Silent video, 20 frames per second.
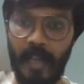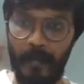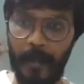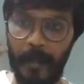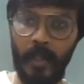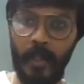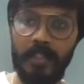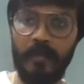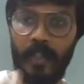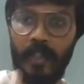
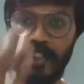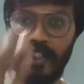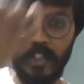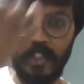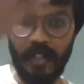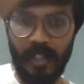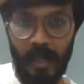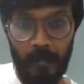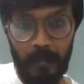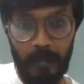Because once
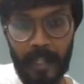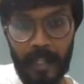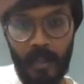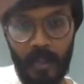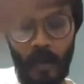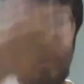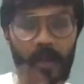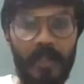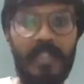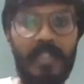you complete
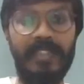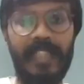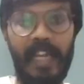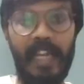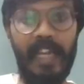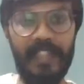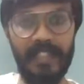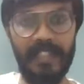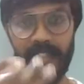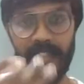all the
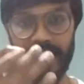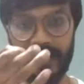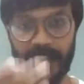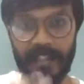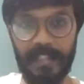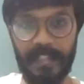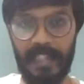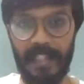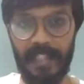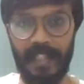standards in a
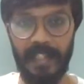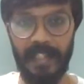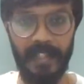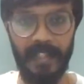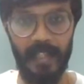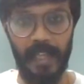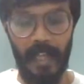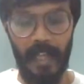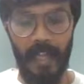single day,